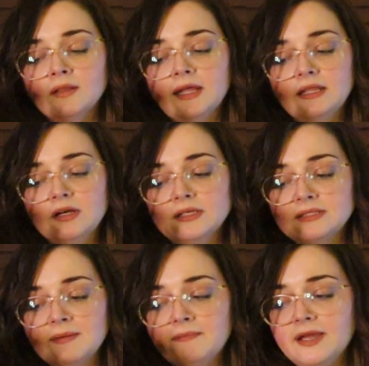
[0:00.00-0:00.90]
Like, there
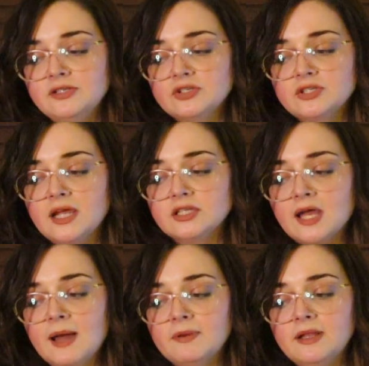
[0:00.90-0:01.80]
is some major change
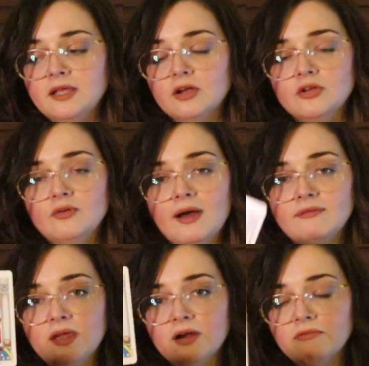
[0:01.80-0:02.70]
happening here. You
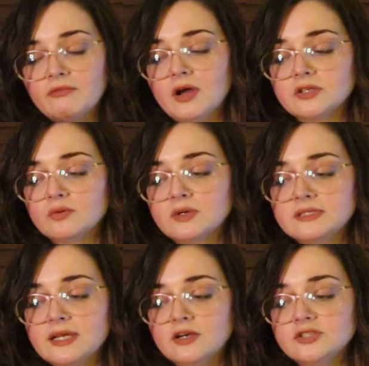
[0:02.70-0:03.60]
have the Hierophant,
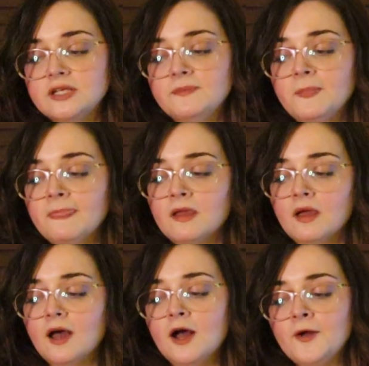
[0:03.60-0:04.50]
Taurus energy.
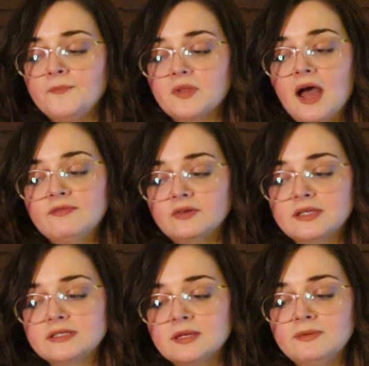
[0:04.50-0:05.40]
Um, I feel
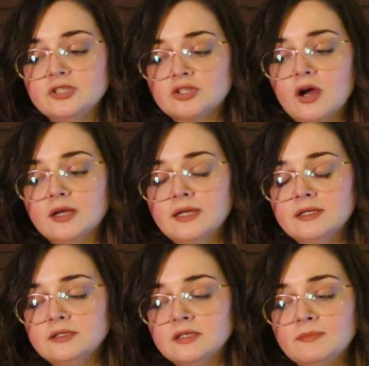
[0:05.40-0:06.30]
like this could be
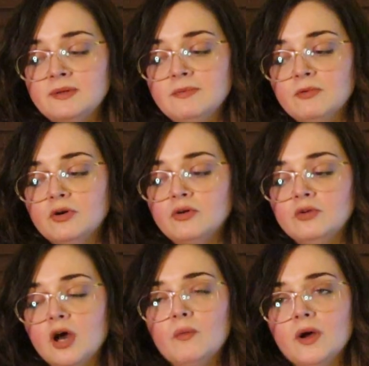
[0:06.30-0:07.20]
shocking to the people
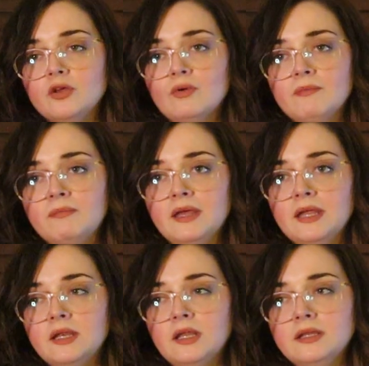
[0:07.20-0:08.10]
who know what you have
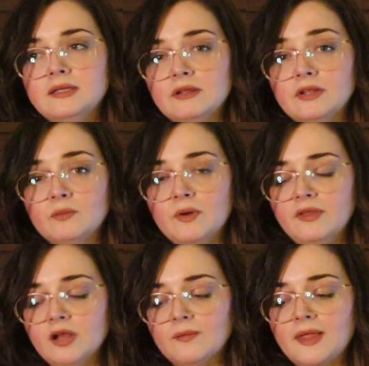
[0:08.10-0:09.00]
been dealing
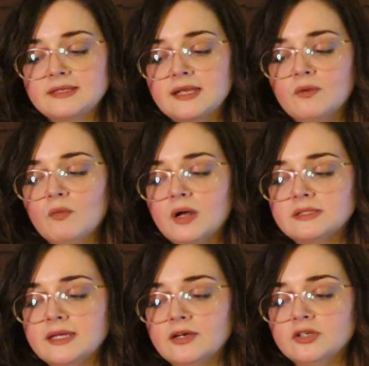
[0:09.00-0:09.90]
with here, with that Ten of
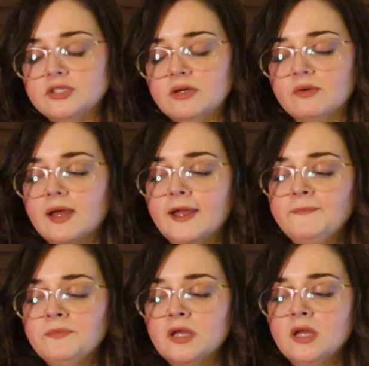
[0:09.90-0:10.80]
Wands energy,
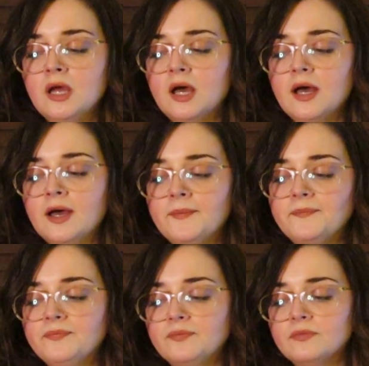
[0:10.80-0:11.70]
okay?
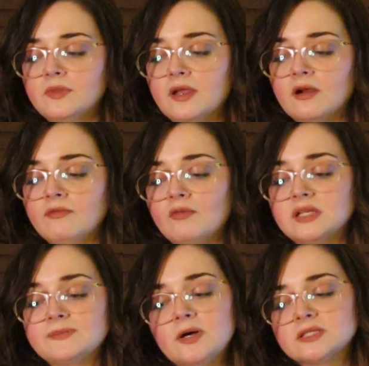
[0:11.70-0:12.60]
Um, the
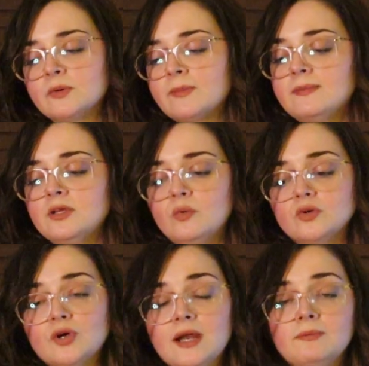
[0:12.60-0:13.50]
Hierophant. It's possible maybe you
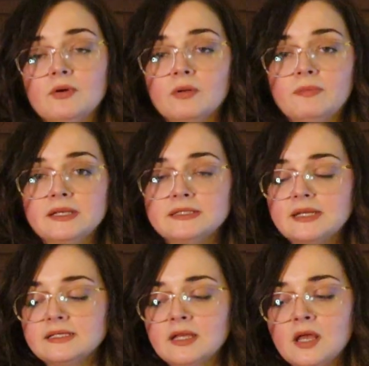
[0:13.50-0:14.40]
were trying to build a
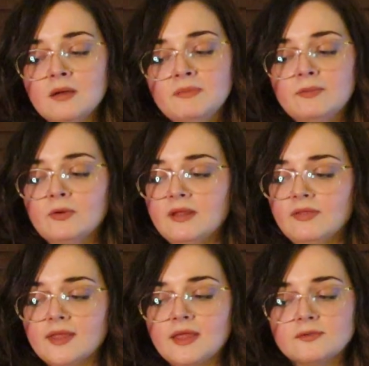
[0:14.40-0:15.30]
business. People
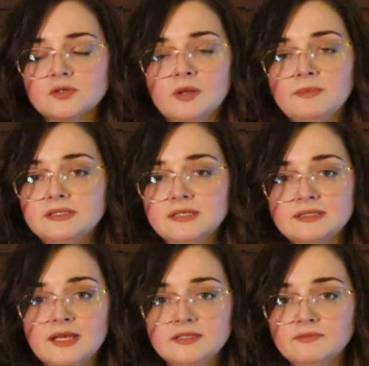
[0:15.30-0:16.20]
didn't think that was going to be
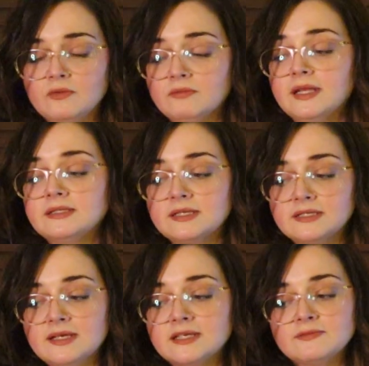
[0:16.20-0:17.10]
successful. It's
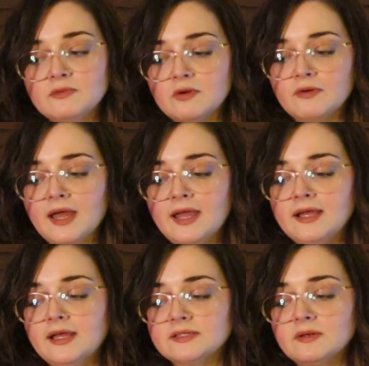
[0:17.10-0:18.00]
successful,
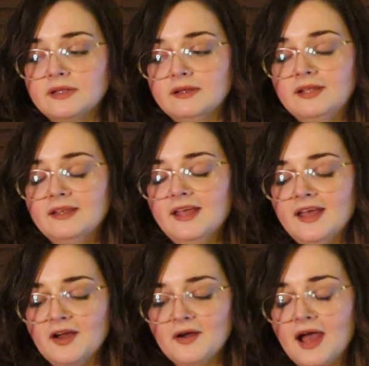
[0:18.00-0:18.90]
okay? It's.
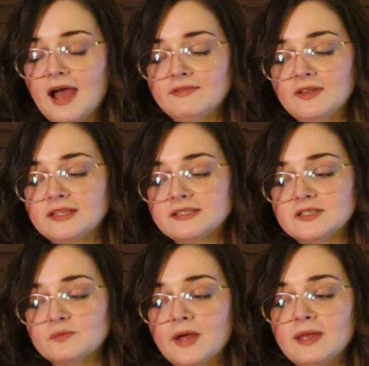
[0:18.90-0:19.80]
I feel like this
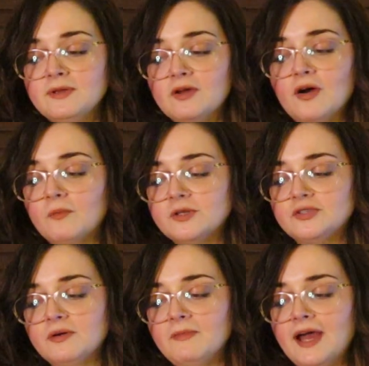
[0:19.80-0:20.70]
is way beyond
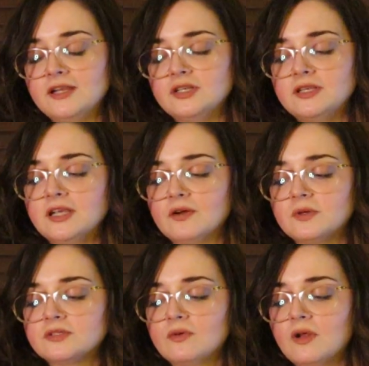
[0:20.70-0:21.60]
what you imagined here.
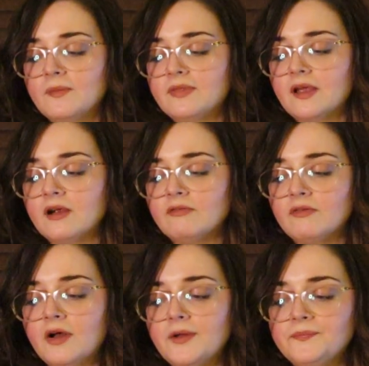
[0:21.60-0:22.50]
What's going on with the
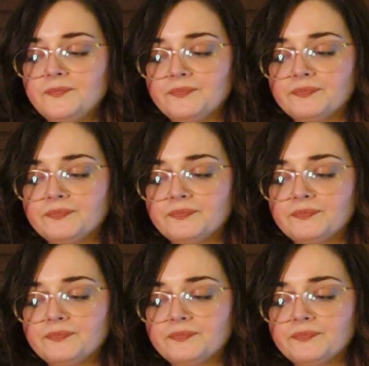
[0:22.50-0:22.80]
Hierophant?